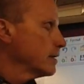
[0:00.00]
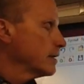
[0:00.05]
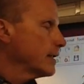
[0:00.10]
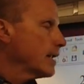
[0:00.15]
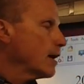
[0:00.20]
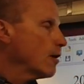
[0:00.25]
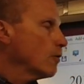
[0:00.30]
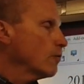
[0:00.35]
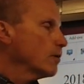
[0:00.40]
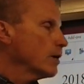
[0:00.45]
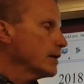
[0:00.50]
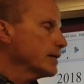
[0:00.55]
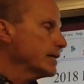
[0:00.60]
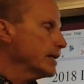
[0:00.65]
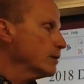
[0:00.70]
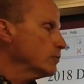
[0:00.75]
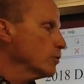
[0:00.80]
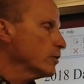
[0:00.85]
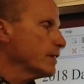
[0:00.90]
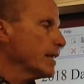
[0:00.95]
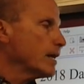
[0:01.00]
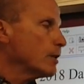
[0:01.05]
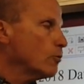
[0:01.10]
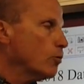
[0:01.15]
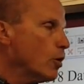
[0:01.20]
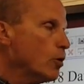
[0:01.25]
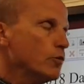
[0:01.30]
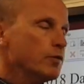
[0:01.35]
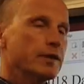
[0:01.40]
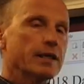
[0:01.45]
Now, again, when they
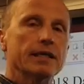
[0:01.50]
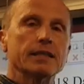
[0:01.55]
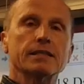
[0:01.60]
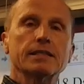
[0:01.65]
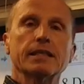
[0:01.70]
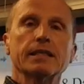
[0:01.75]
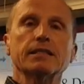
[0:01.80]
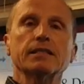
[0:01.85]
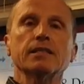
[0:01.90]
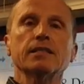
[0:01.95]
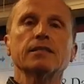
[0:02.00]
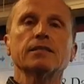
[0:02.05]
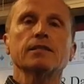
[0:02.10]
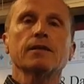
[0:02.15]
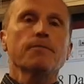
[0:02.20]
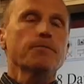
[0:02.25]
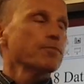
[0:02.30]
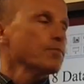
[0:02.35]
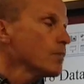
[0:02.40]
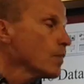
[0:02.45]
quote this, this is